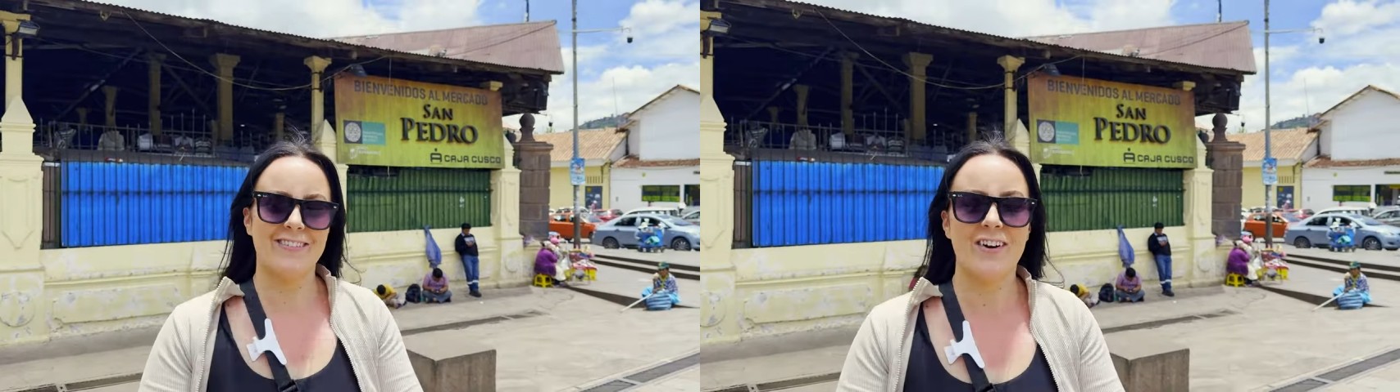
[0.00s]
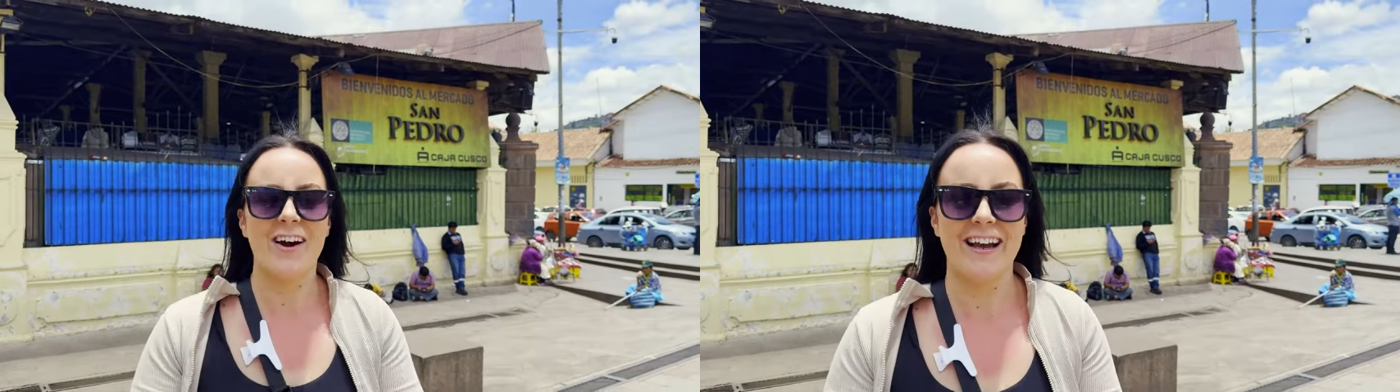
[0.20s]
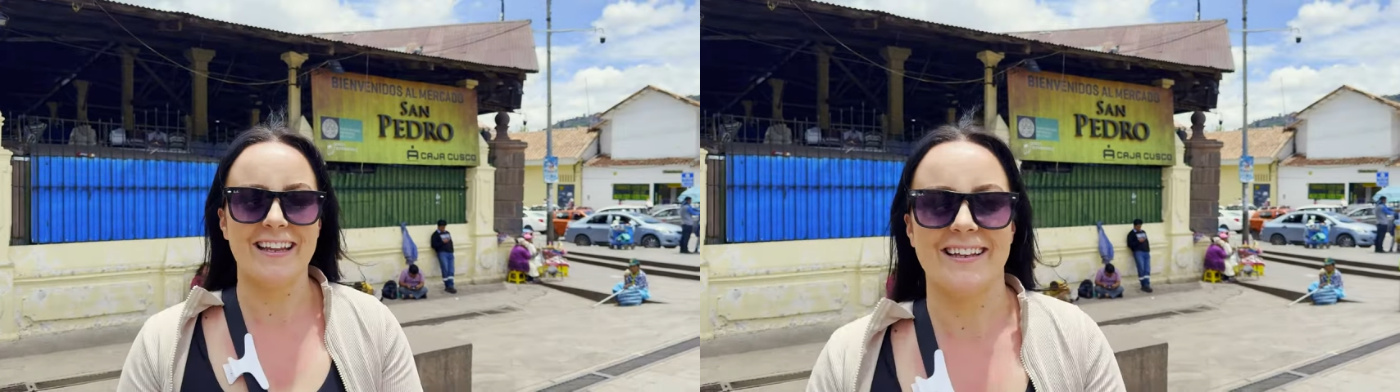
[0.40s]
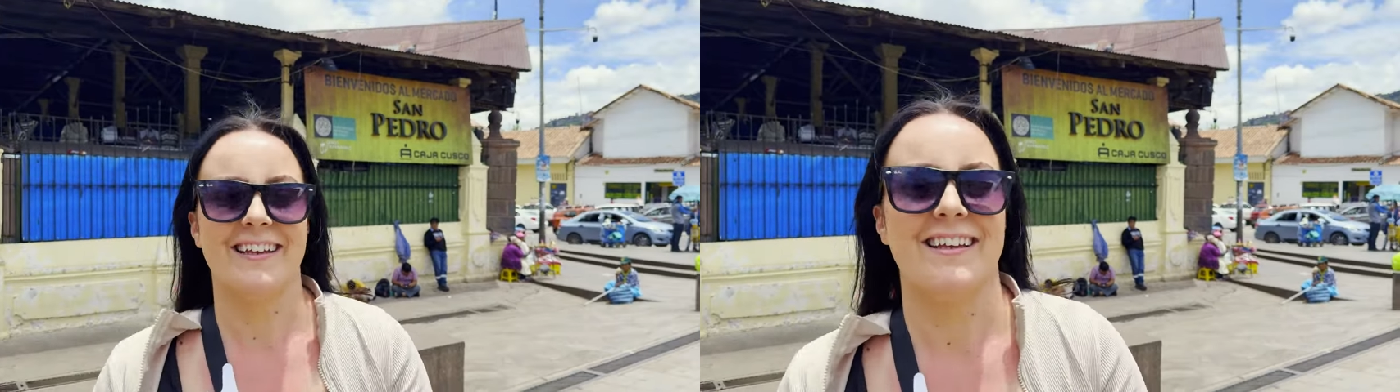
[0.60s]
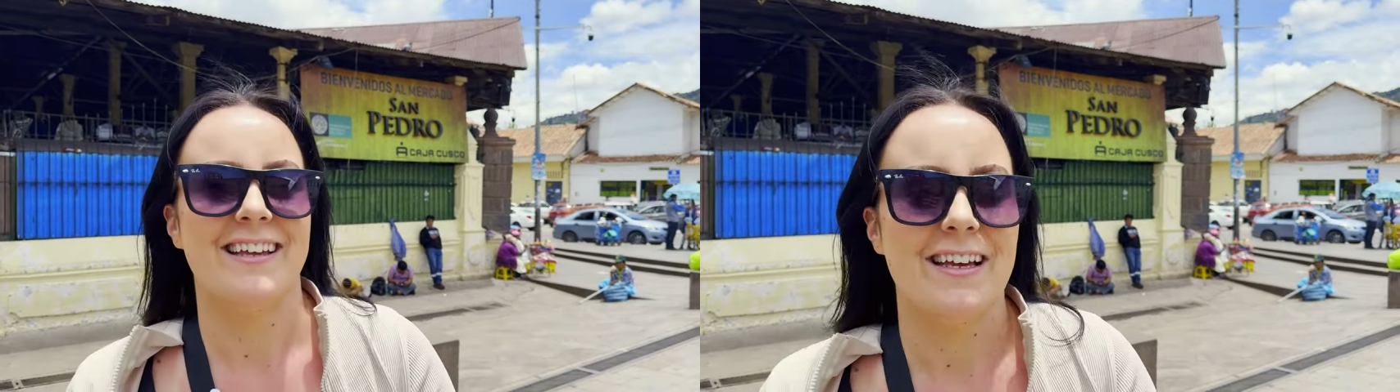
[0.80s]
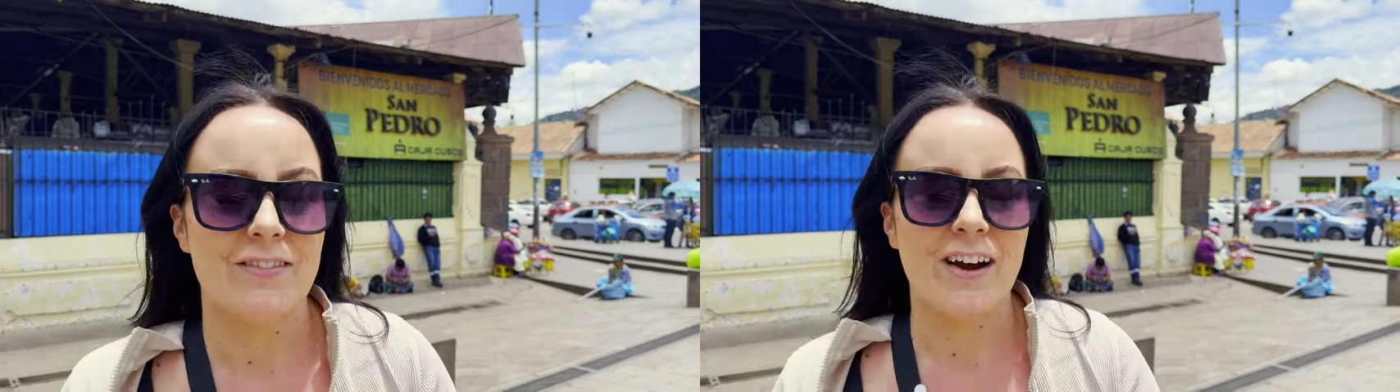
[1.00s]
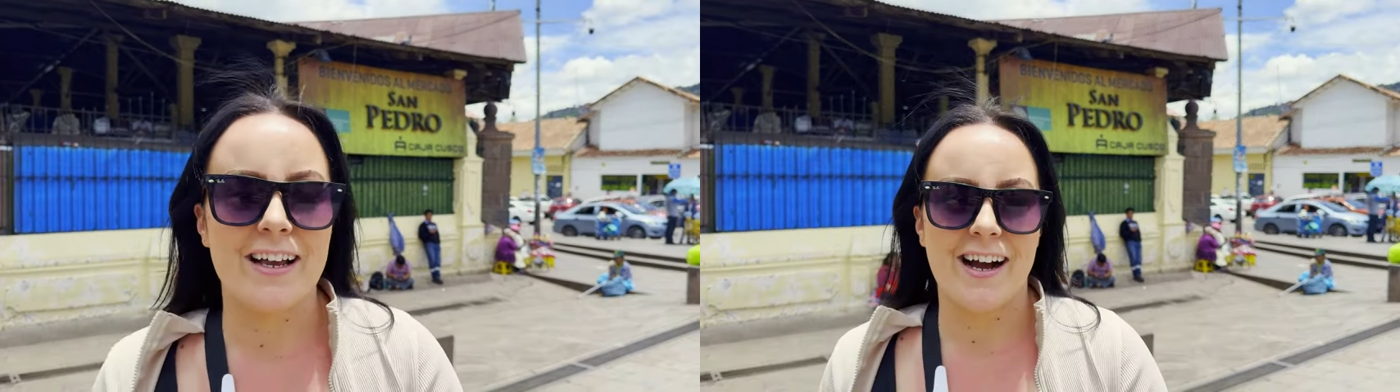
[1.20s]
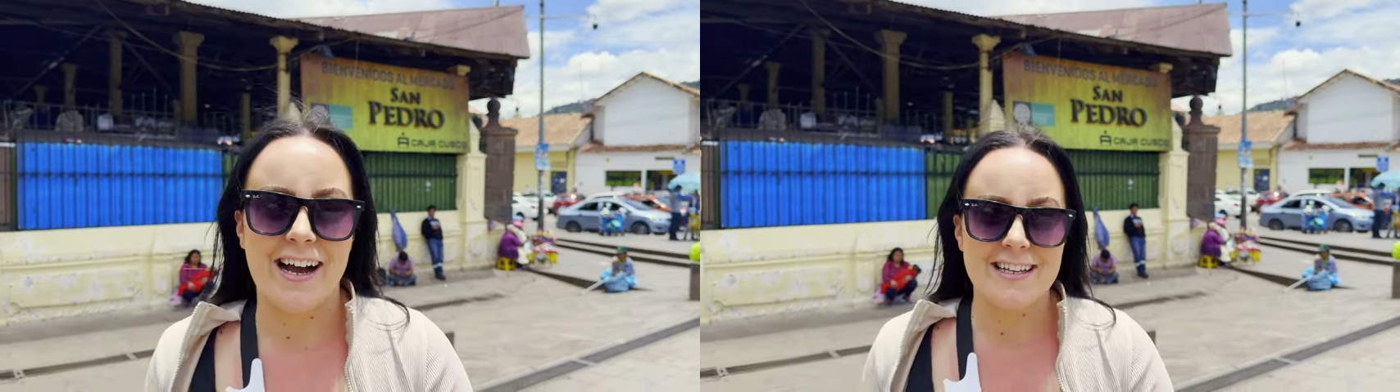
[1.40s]

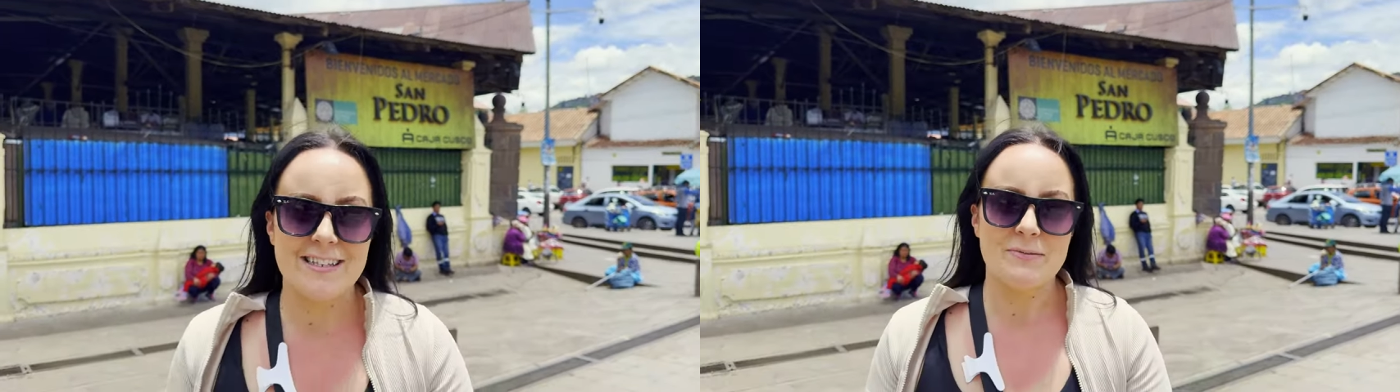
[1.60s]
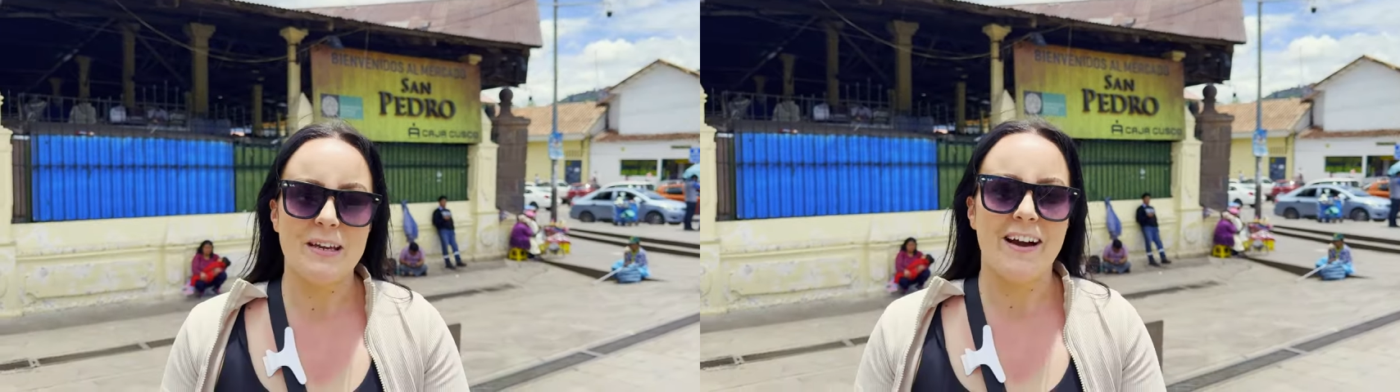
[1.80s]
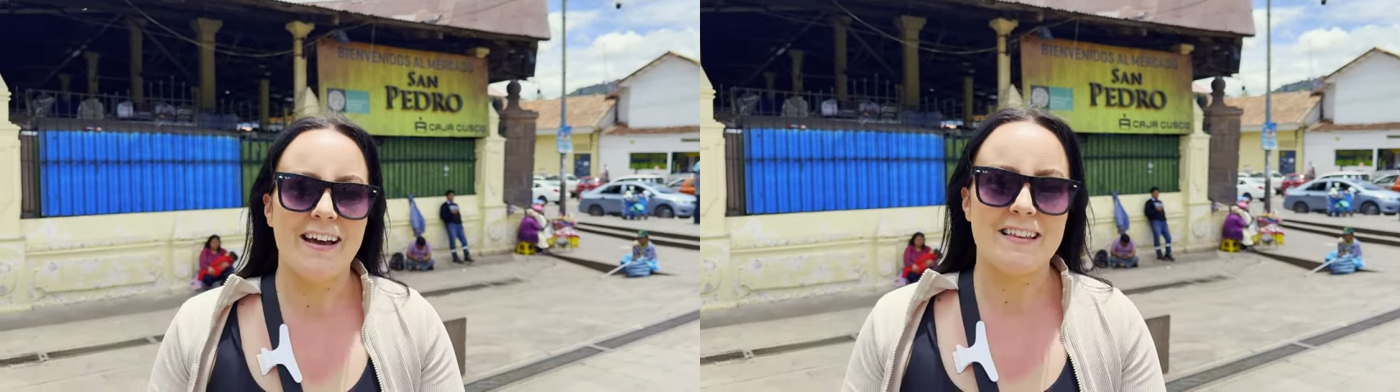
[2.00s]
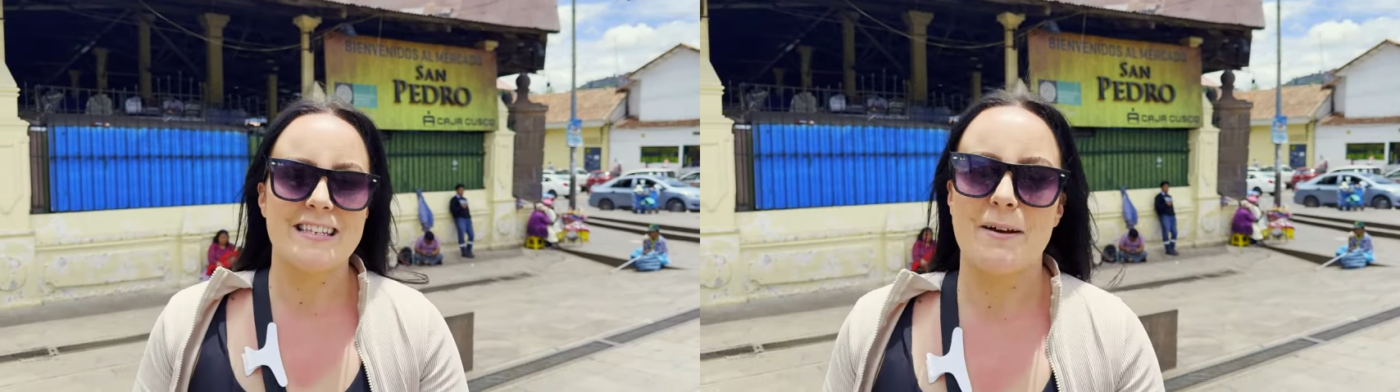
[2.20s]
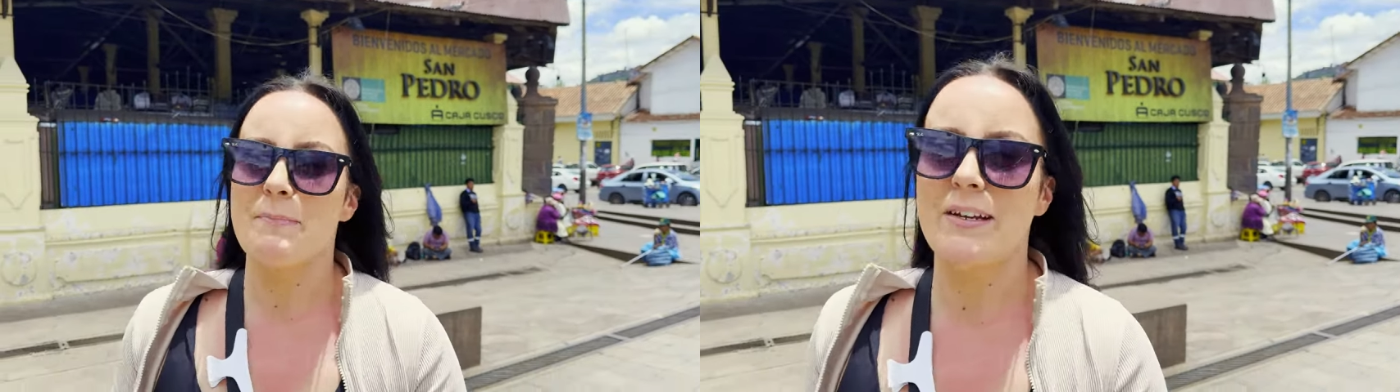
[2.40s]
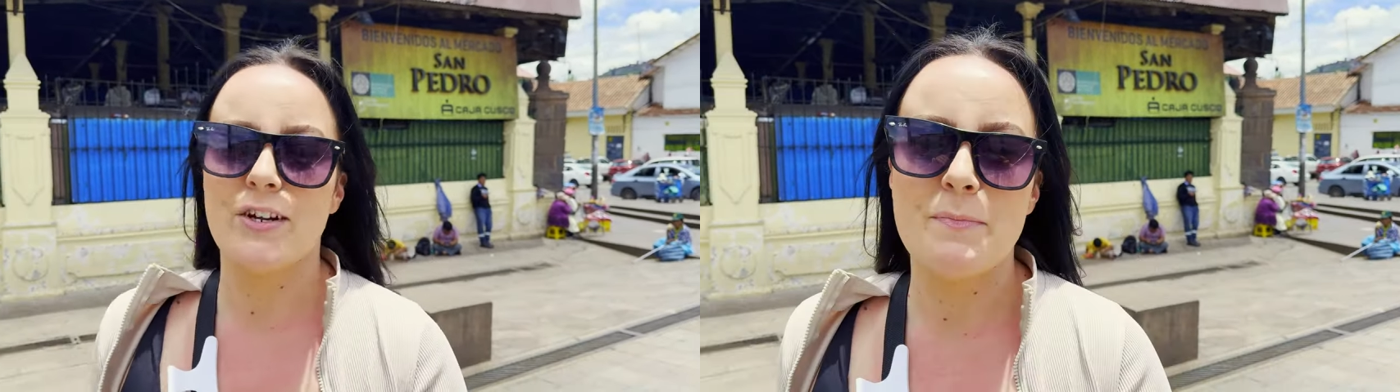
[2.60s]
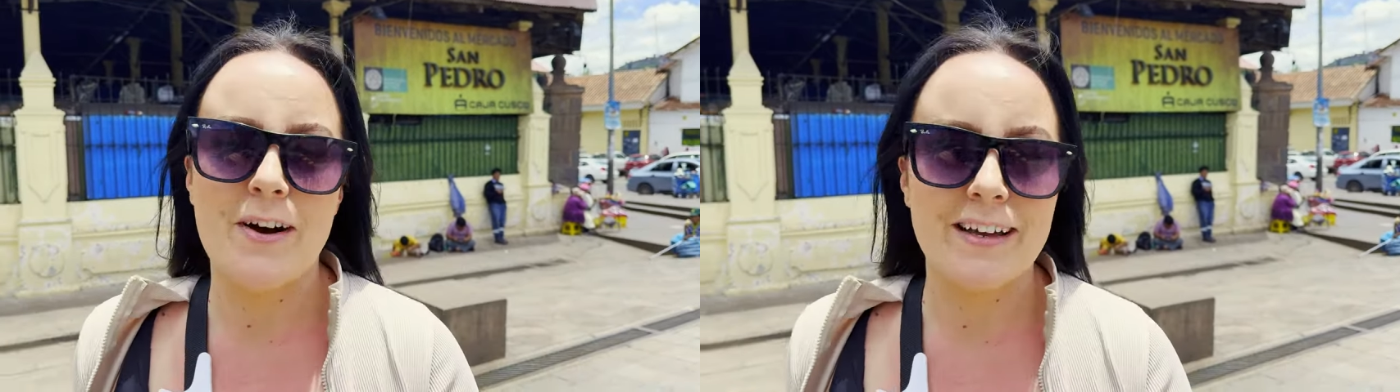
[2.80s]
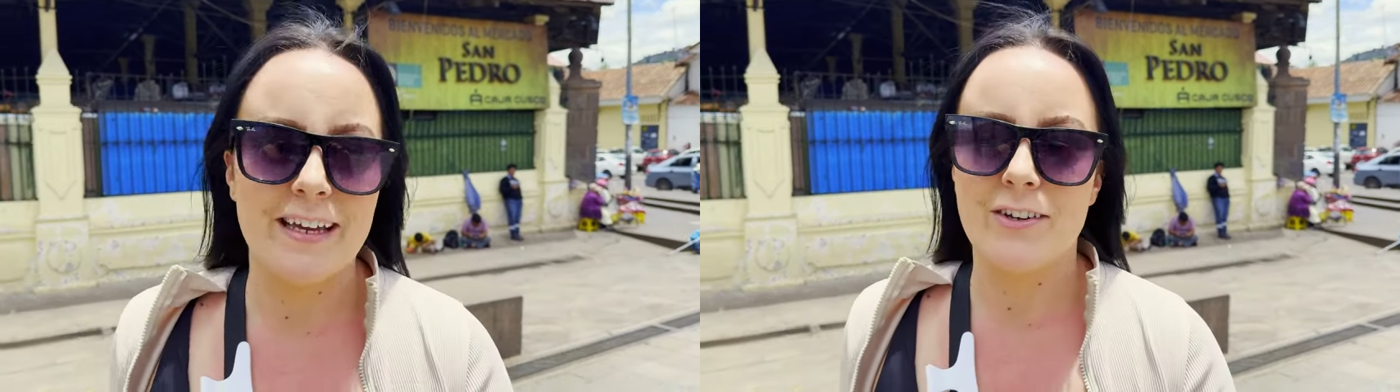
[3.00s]
Right guys, we are at the San Pedro
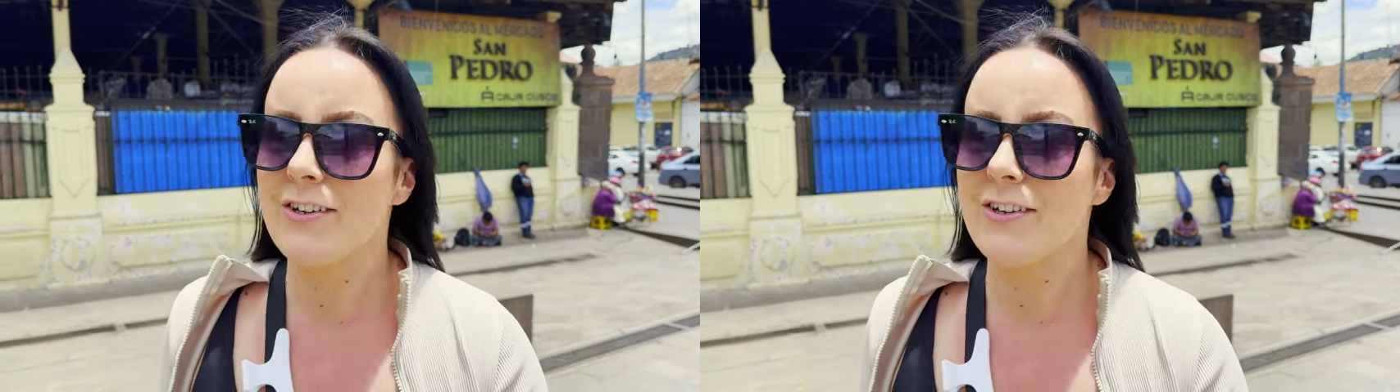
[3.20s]
Market in